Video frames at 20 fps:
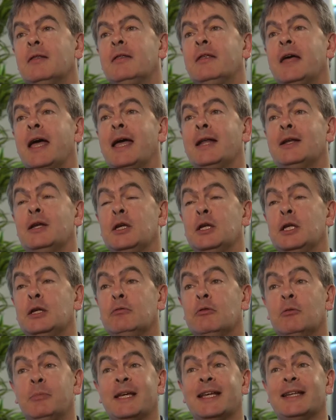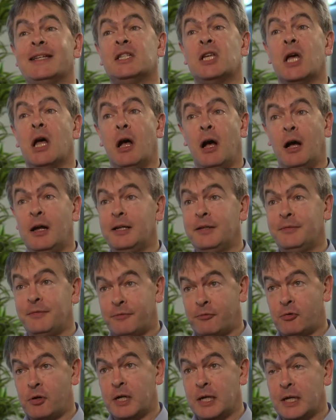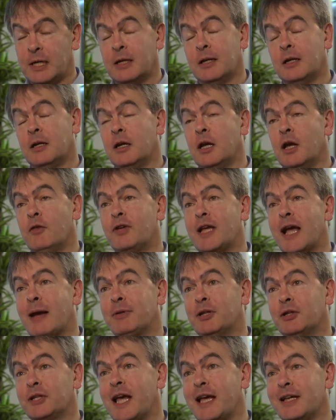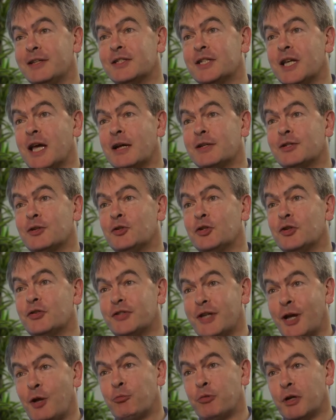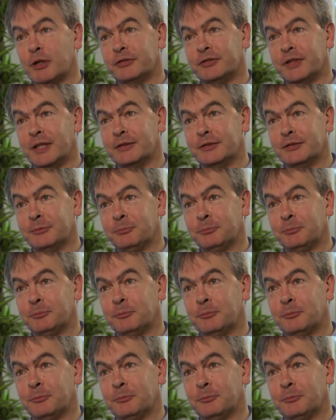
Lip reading: then you will be entirely free of capital gains tax on your sale proceeds.